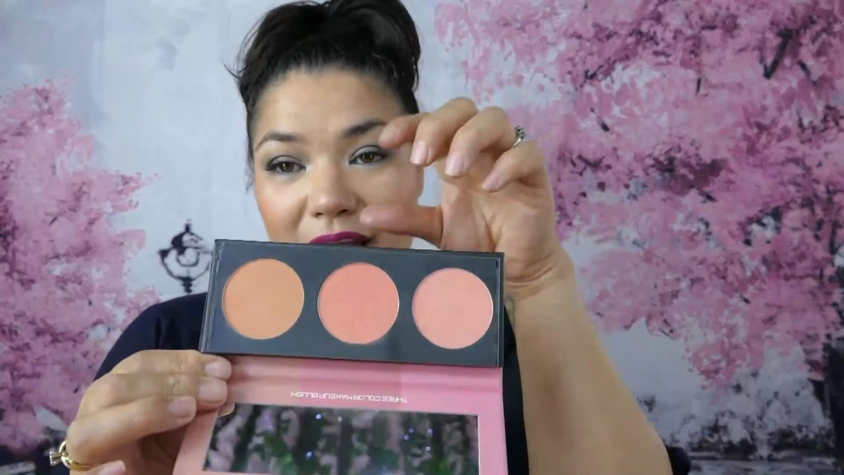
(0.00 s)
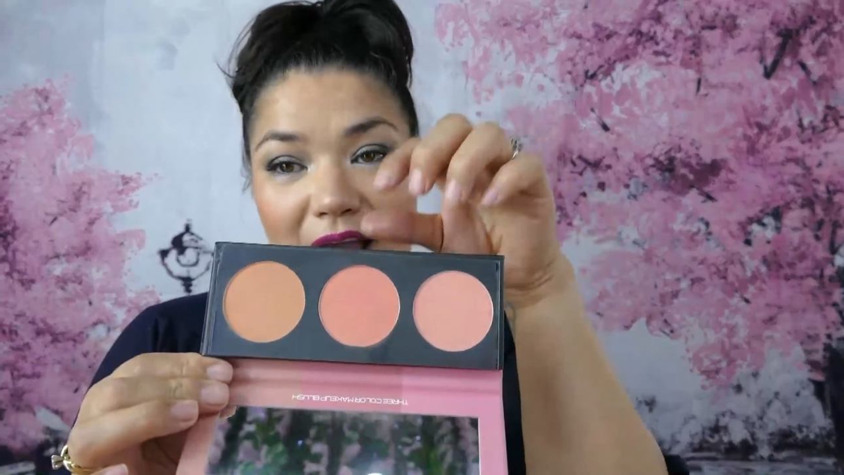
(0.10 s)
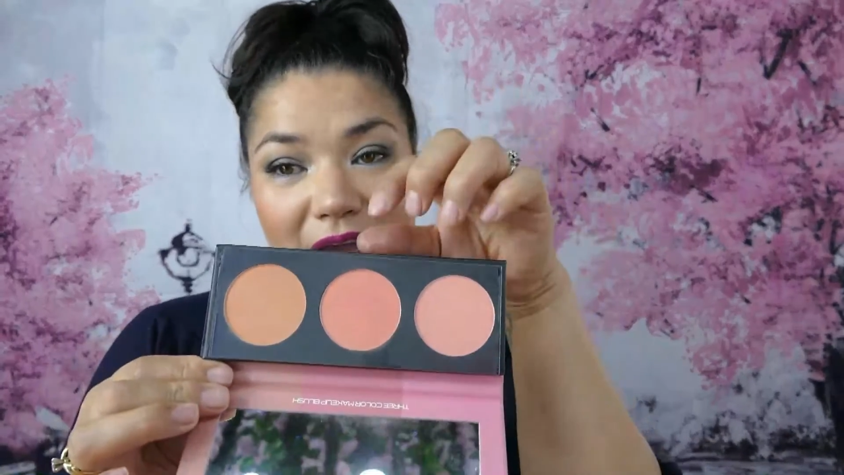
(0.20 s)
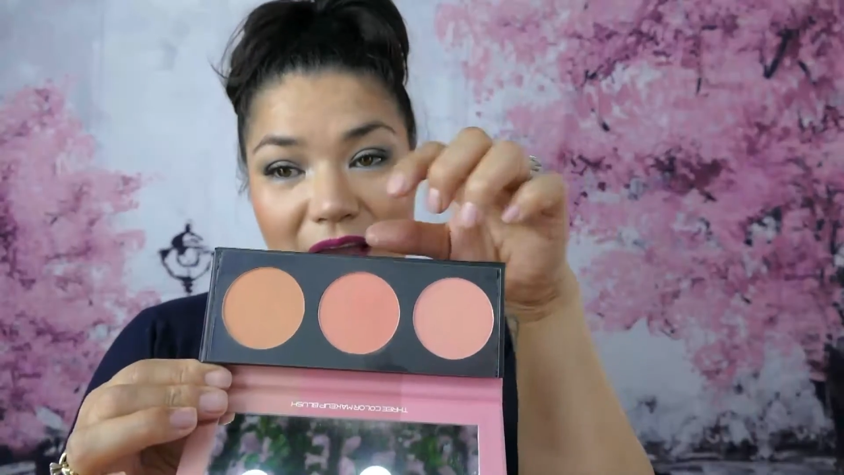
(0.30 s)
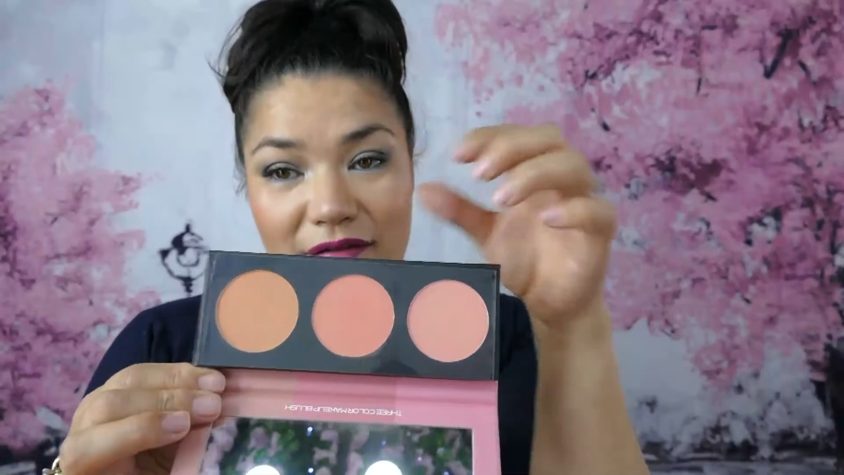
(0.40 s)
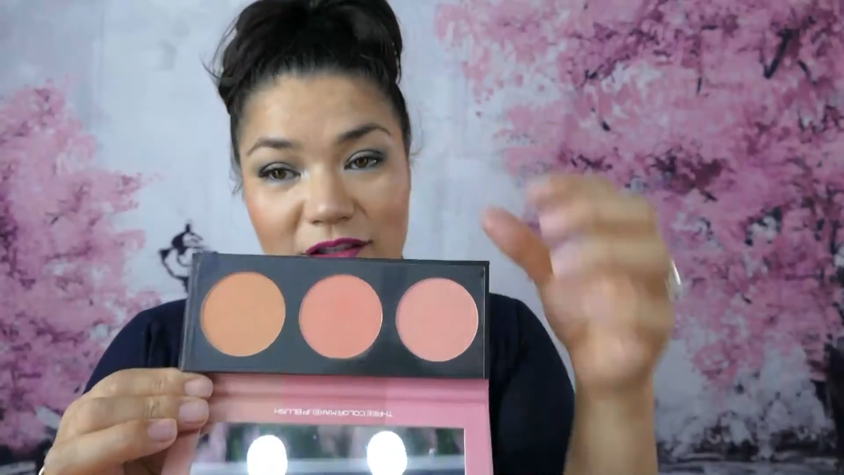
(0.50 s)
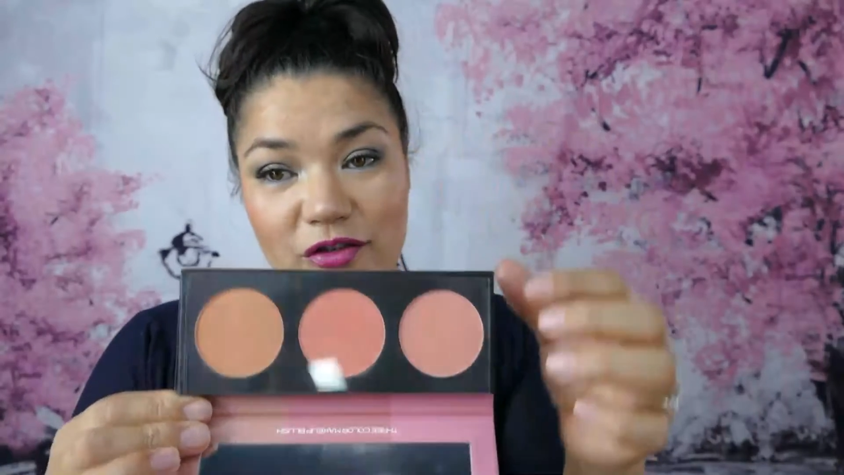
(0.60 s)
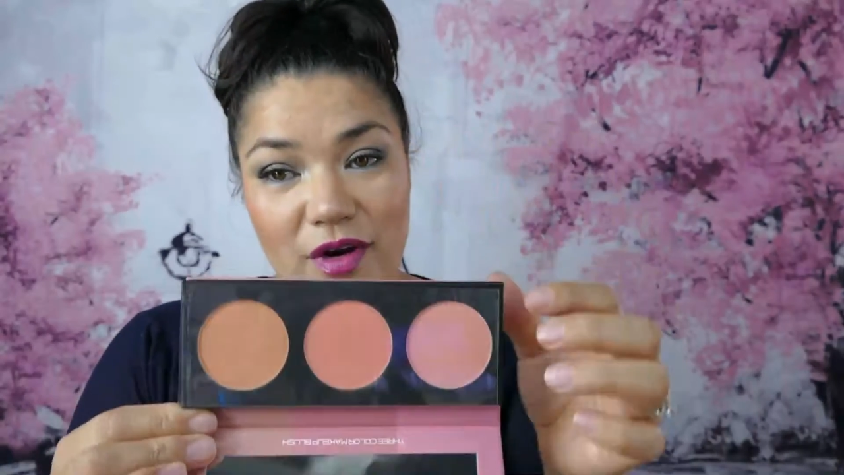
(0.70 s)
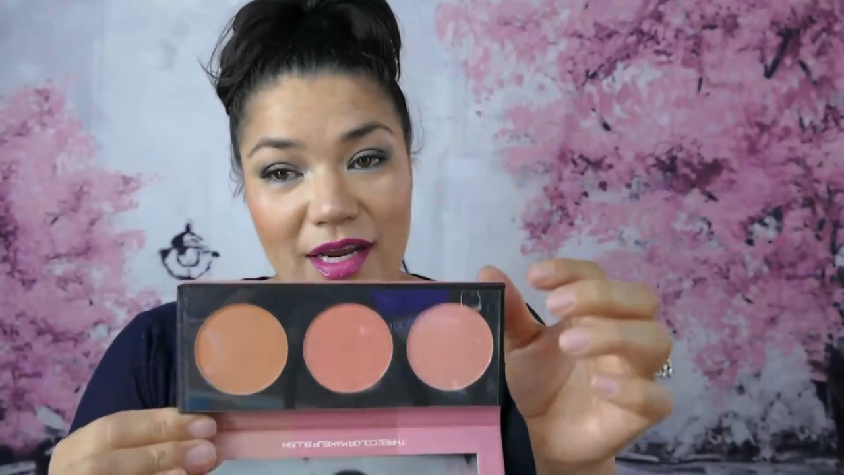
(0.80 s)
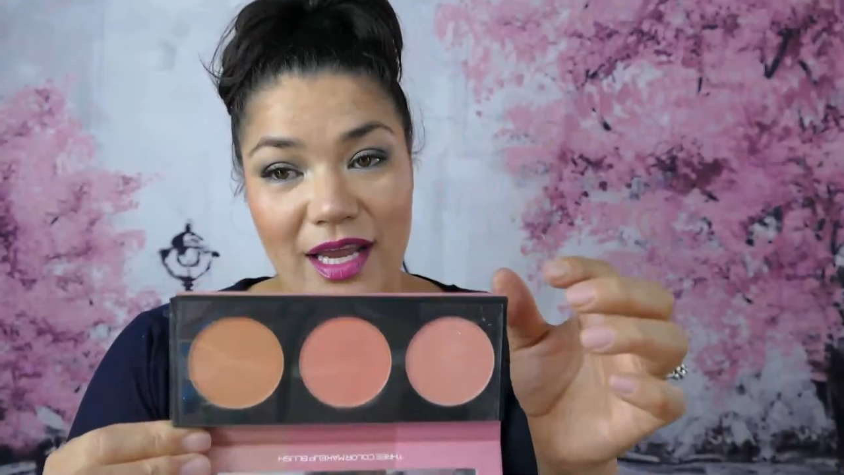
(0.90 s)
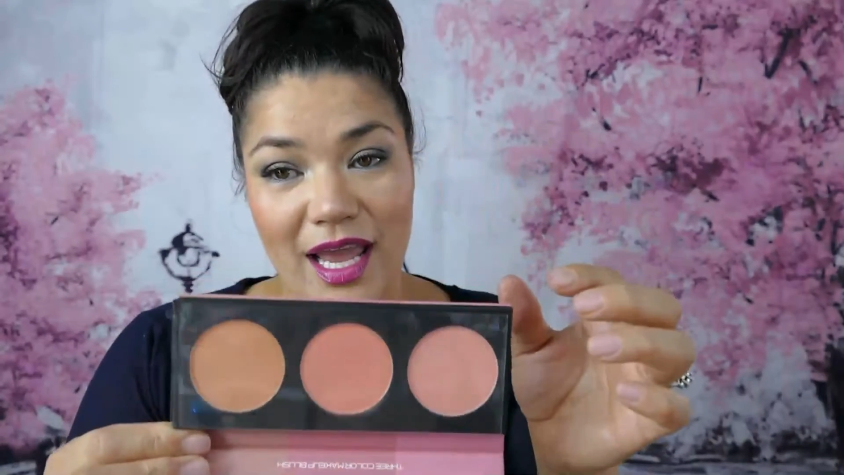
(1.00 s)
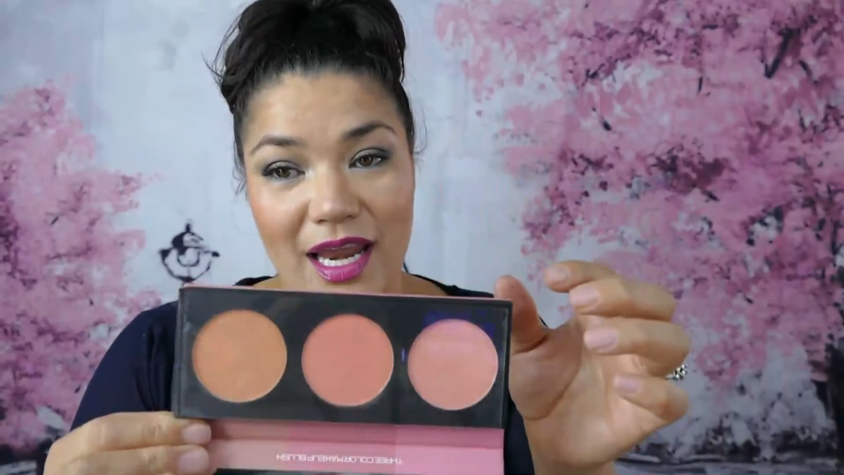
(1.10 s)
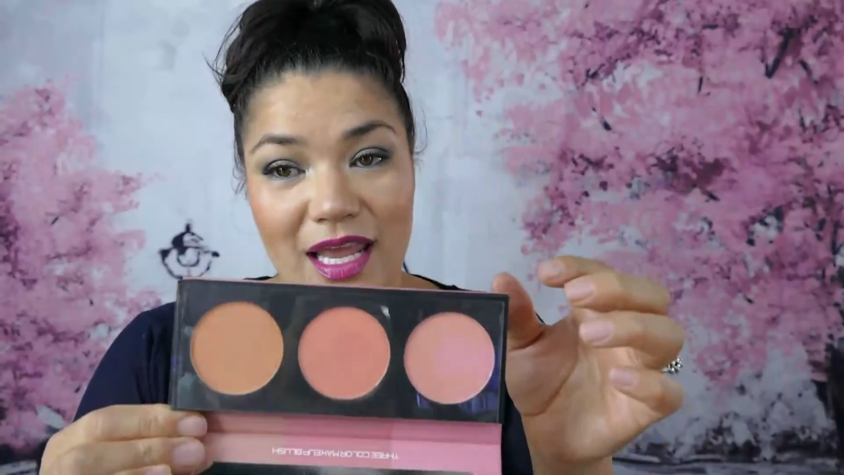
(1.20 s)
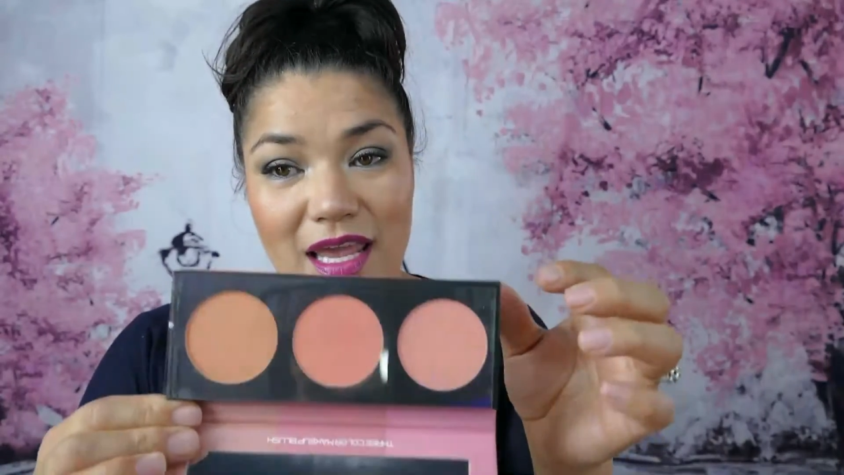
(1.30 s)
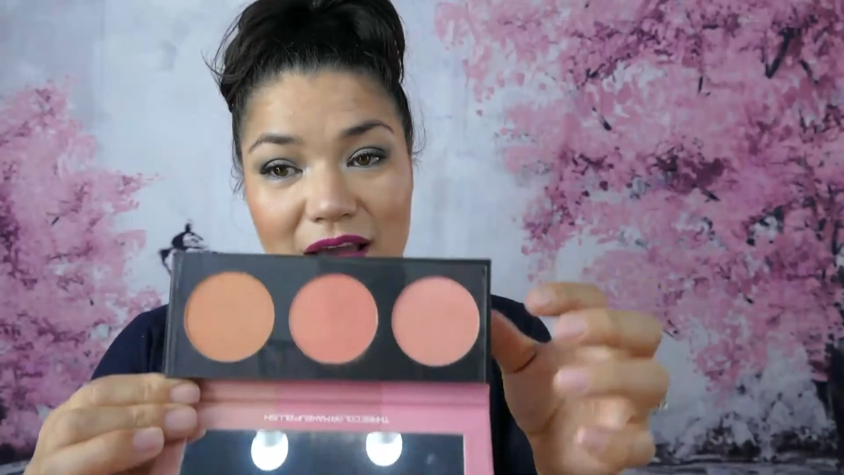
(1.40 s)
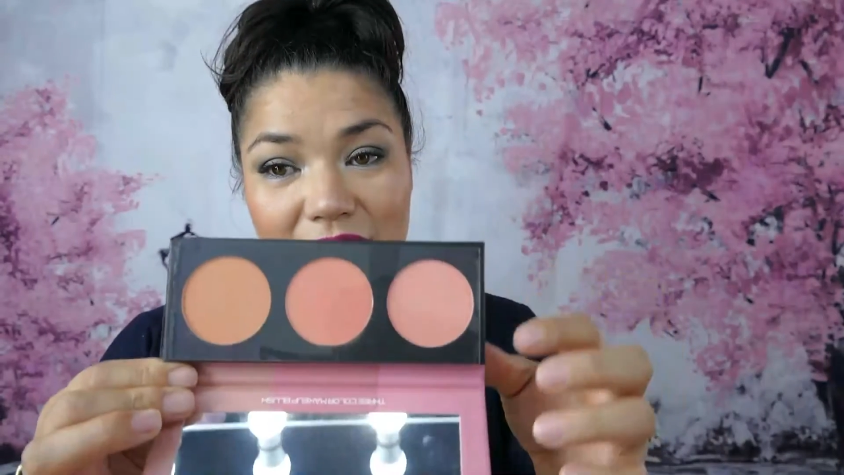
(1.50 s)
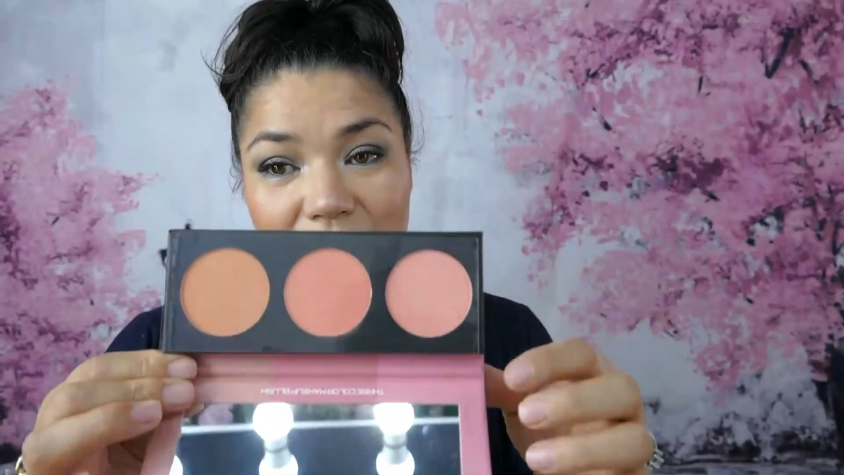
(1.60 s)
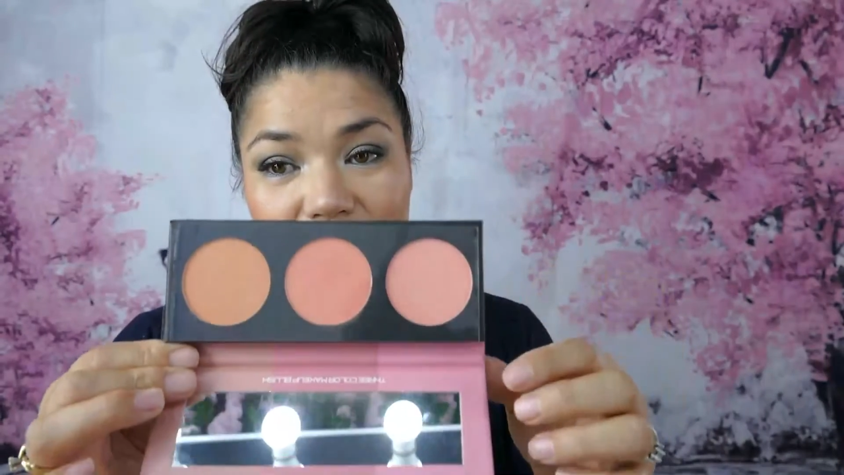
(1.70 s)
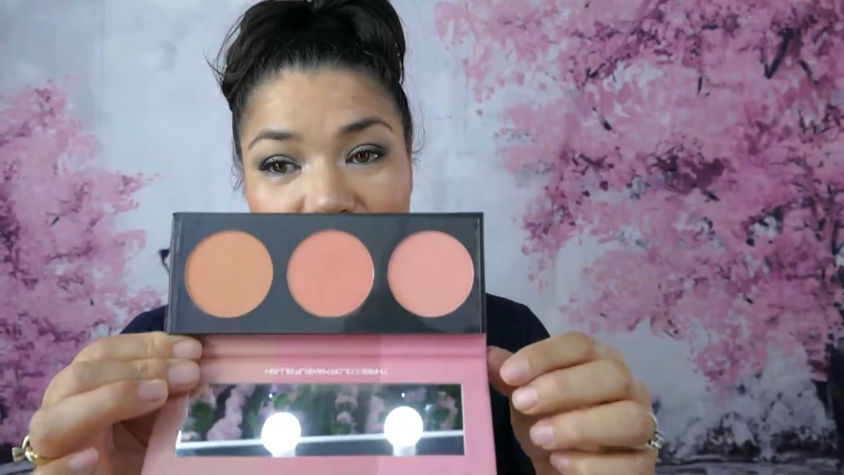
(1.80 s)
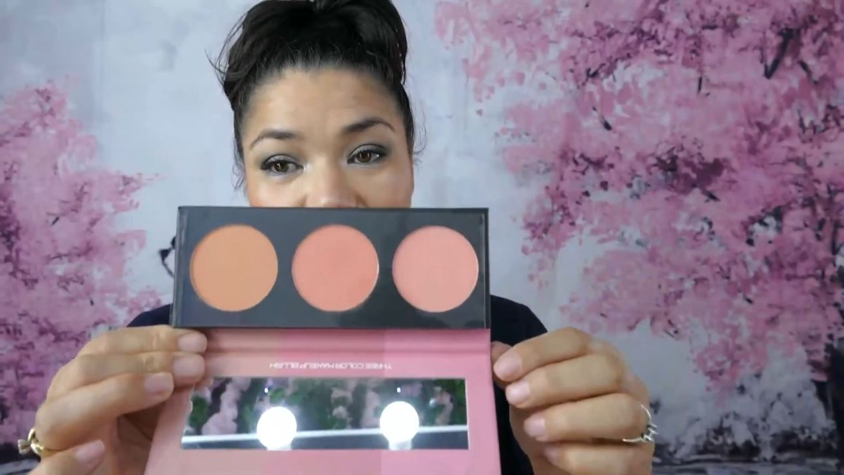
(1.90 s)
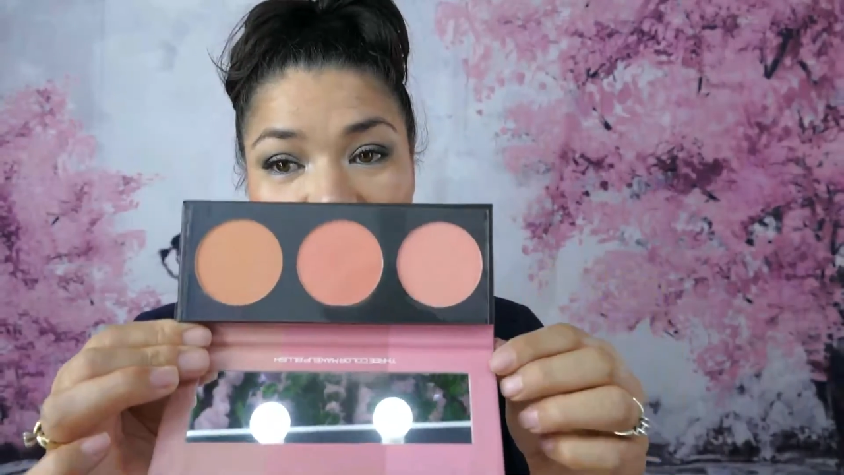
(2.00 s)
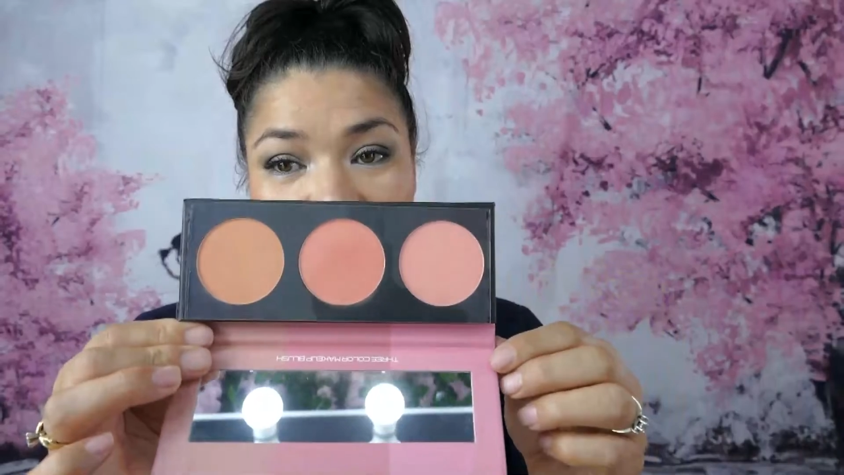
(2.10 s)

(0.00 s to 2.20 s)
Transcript: I haven't tried any other,